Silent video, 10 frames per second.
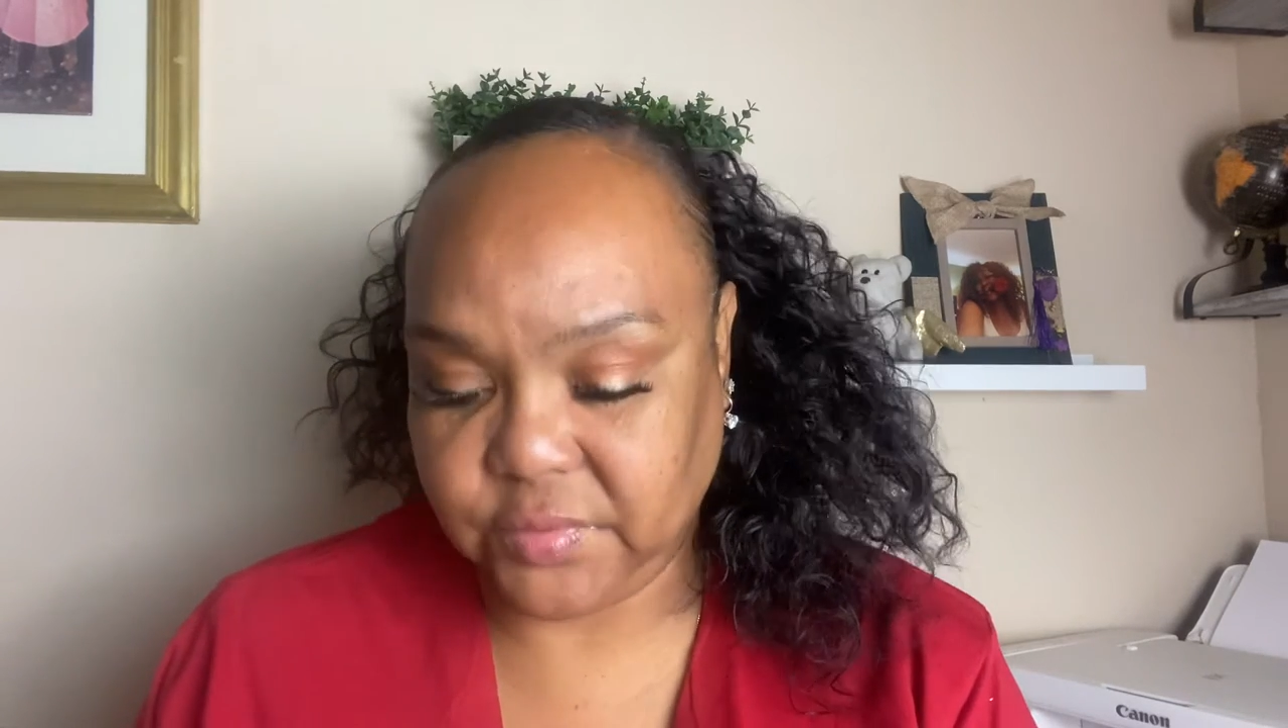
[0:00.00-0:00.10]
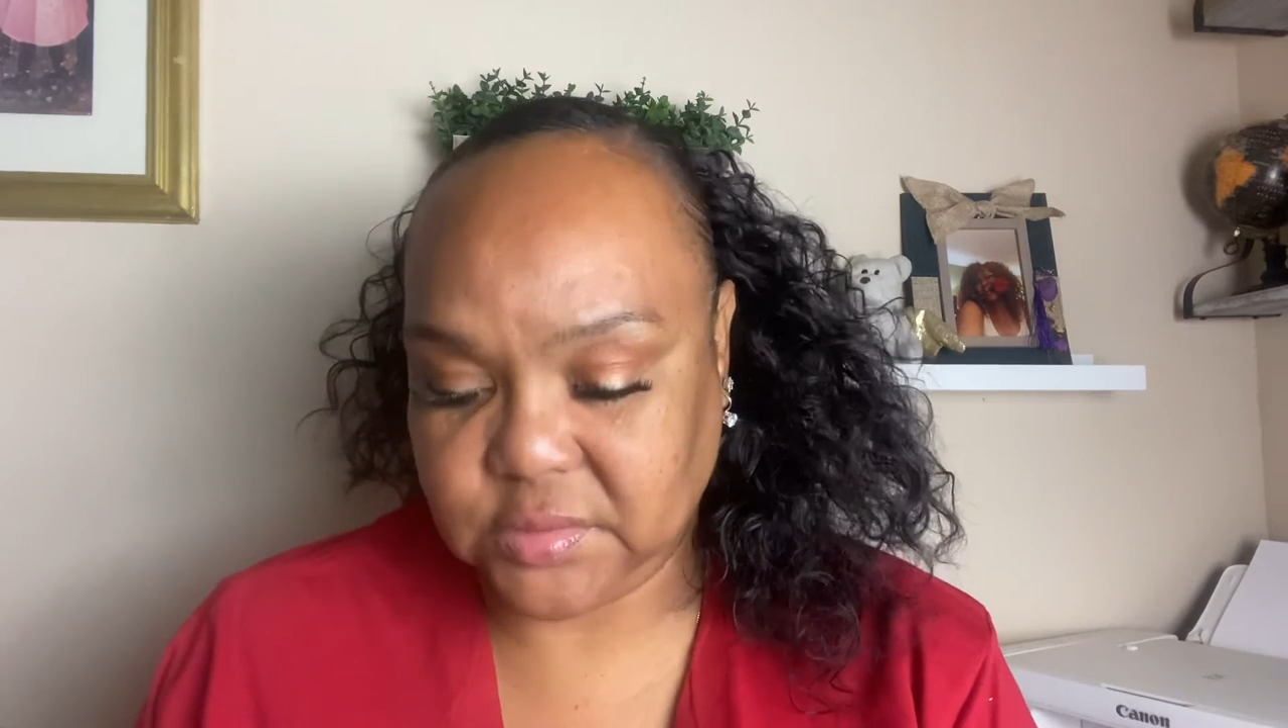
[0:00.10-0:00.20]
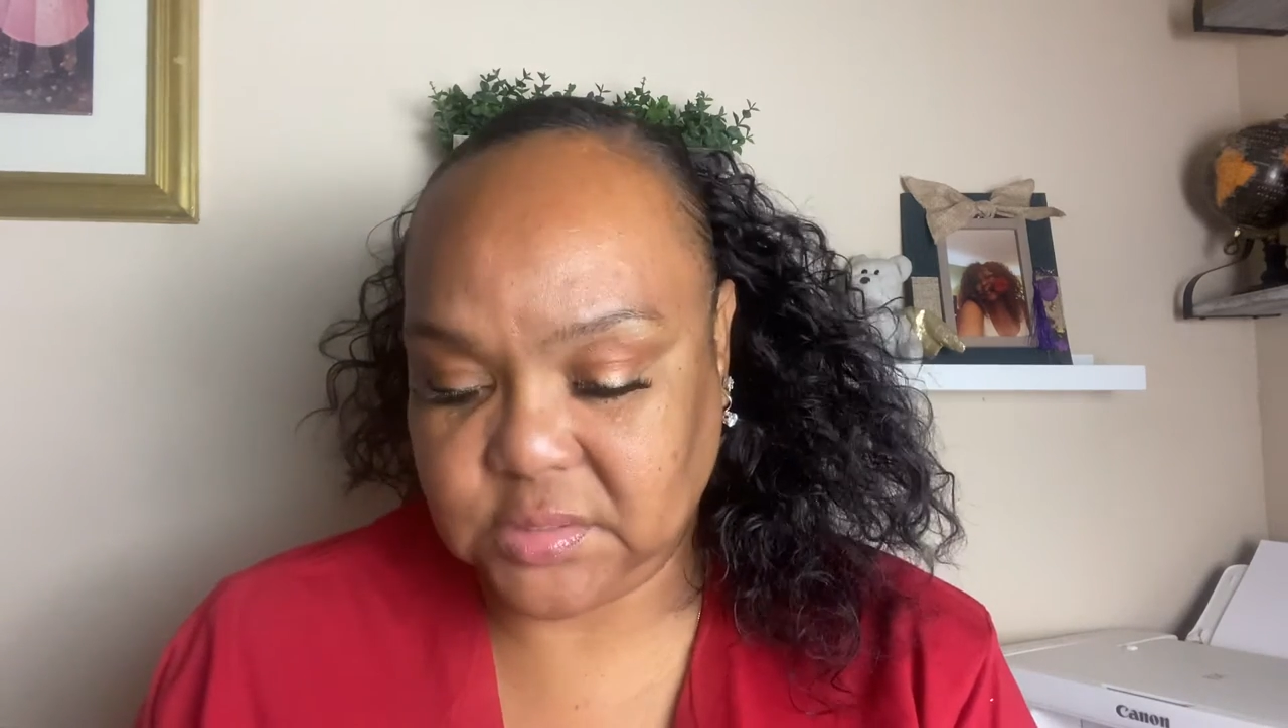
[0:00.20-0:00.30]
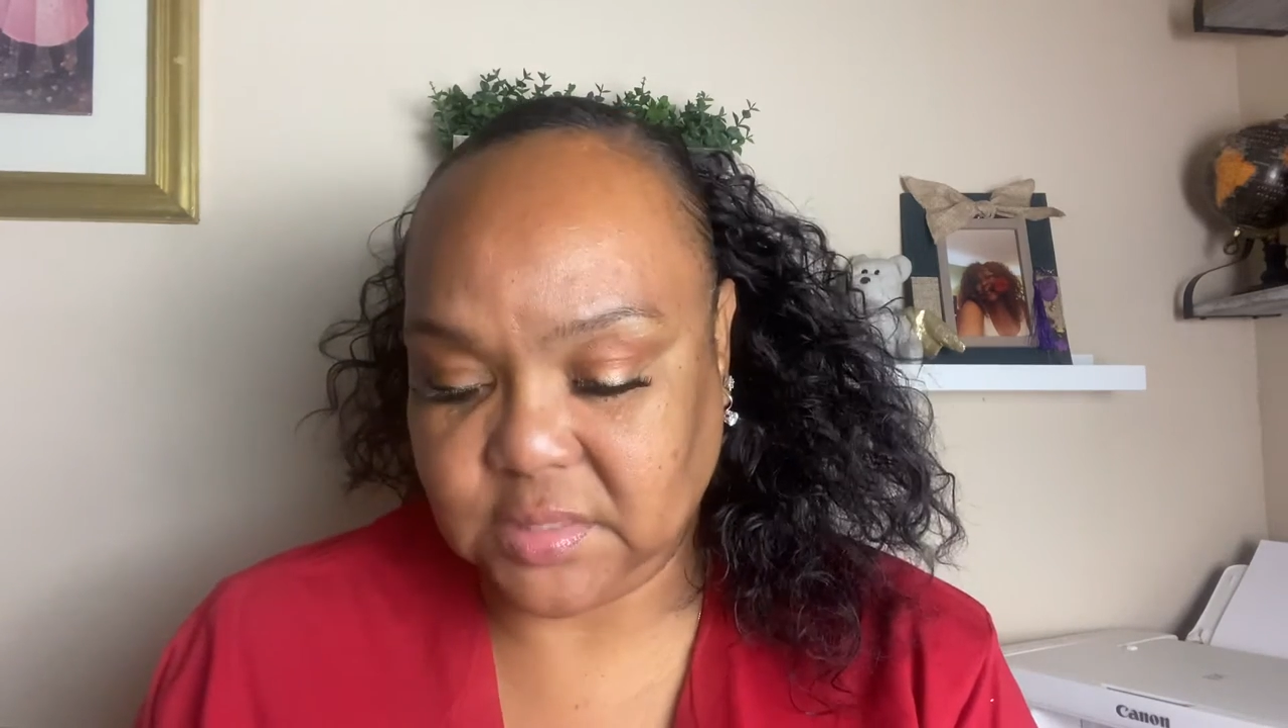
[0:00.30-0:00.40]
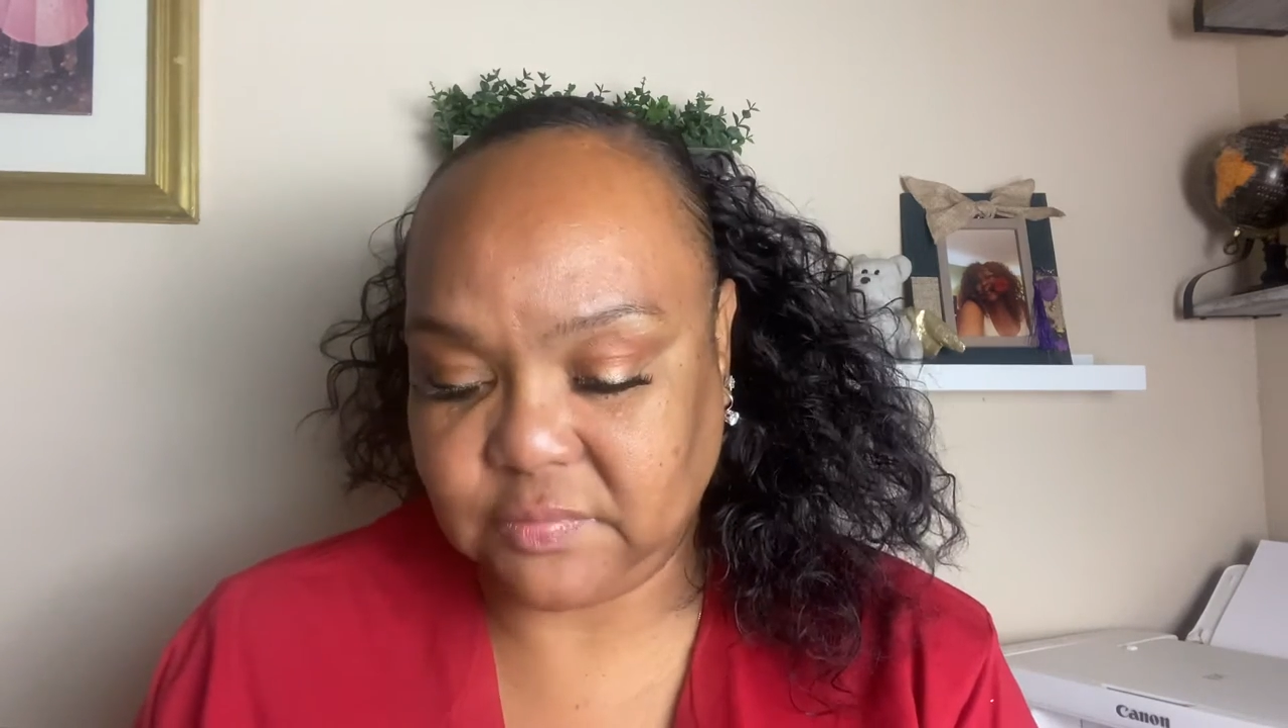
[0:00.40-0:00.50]
and
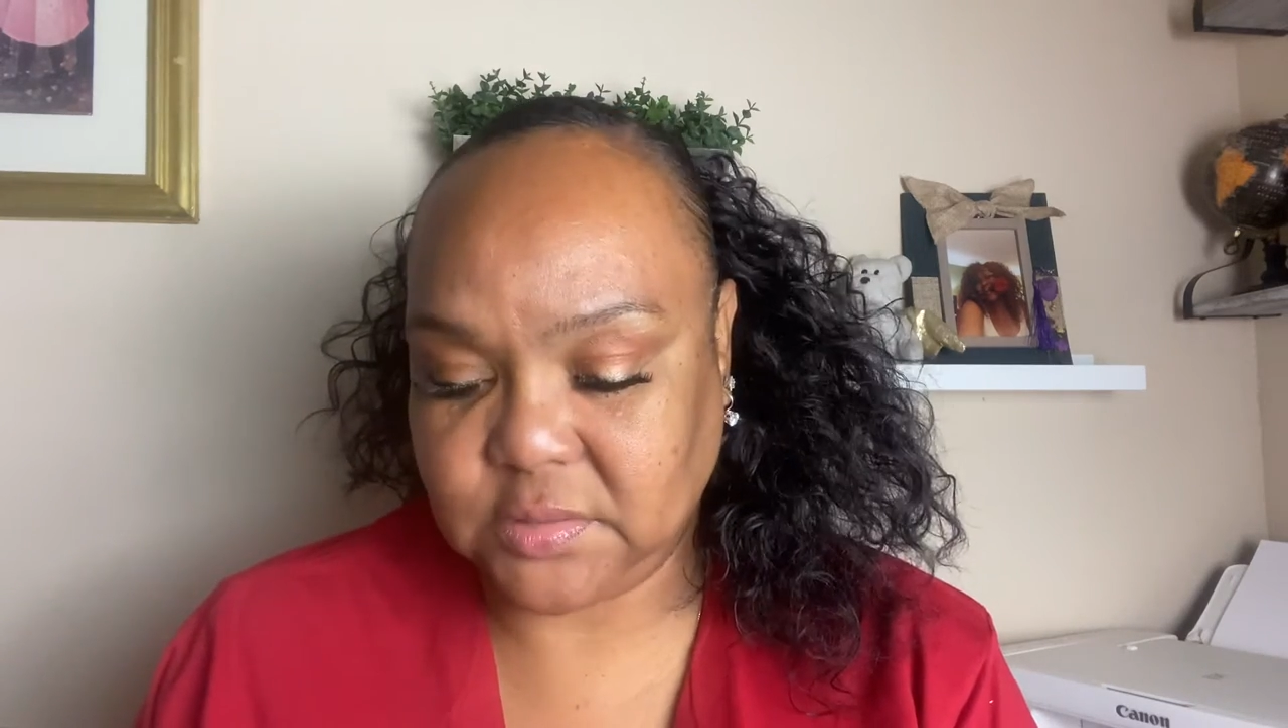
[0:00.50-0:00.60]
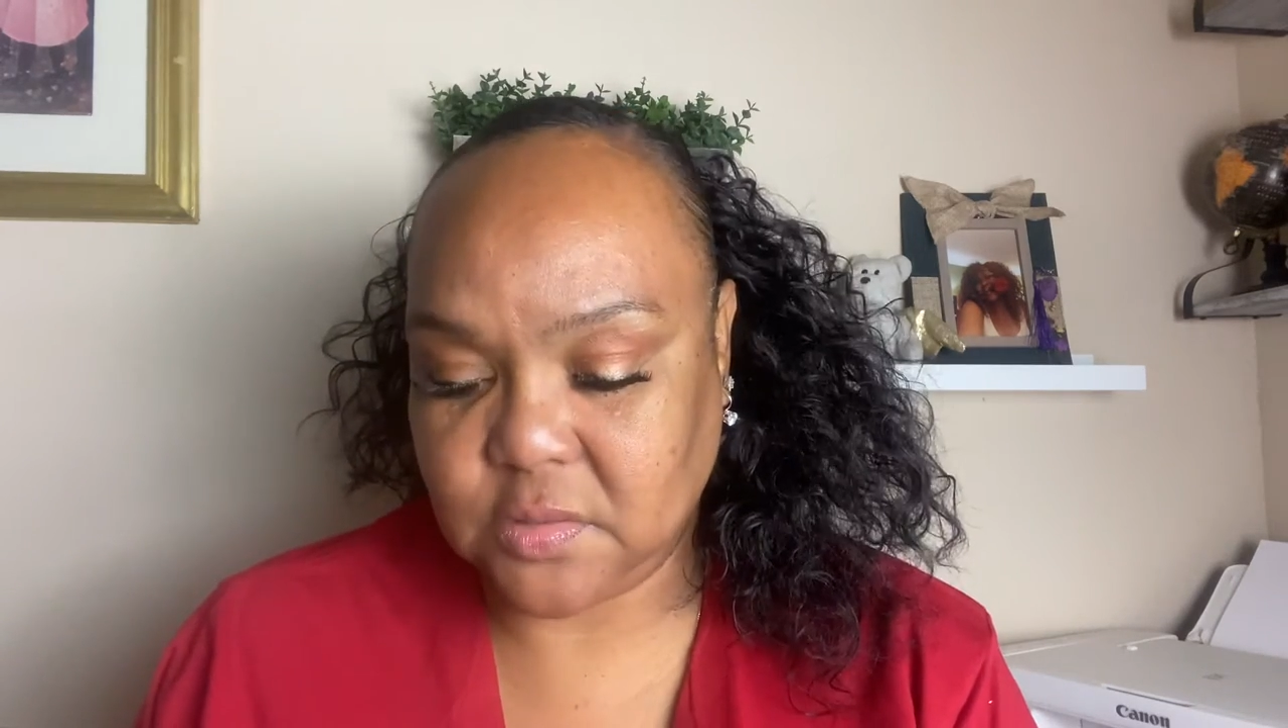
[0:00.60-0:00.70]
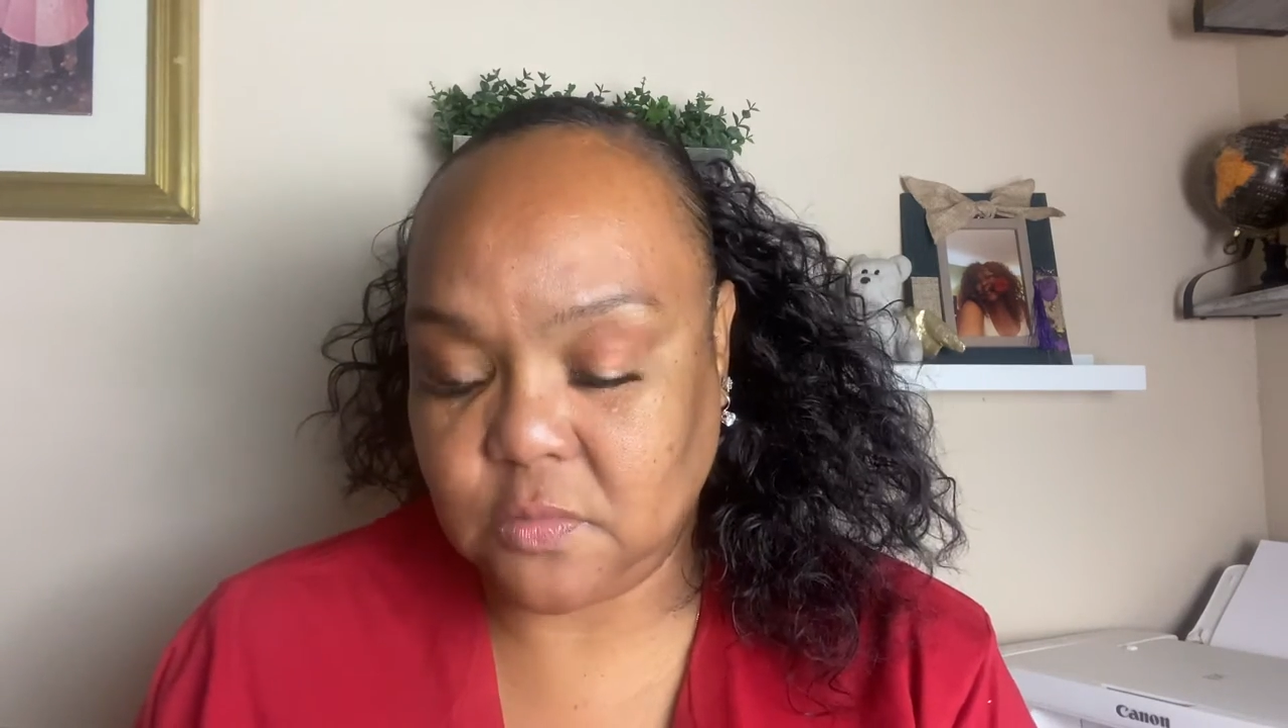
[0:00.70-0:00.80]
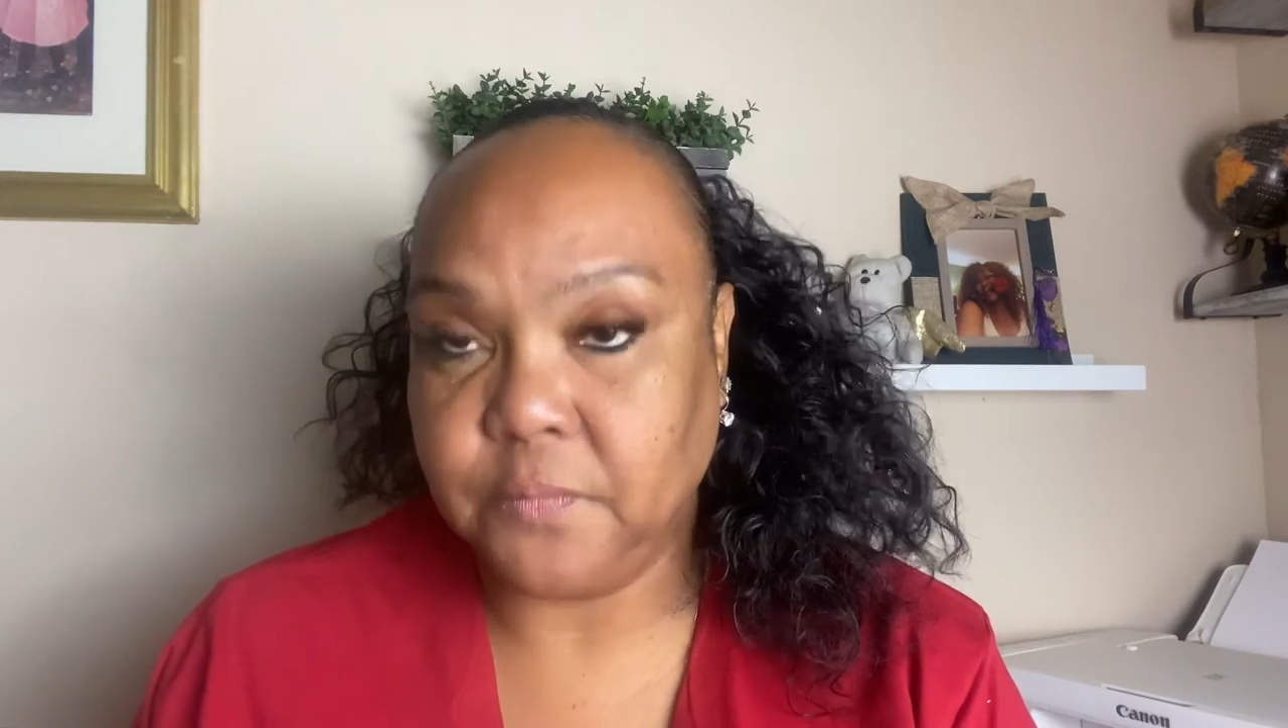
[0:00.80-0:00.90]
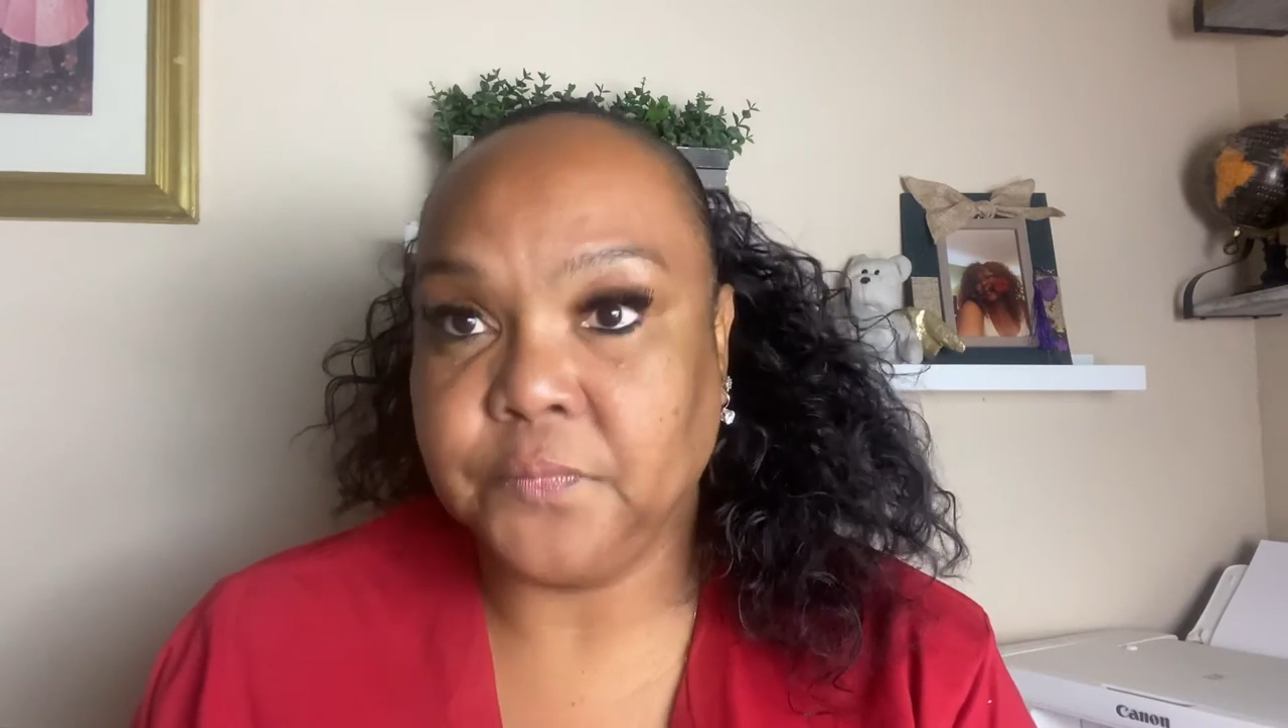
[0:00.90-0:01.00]
stuff. So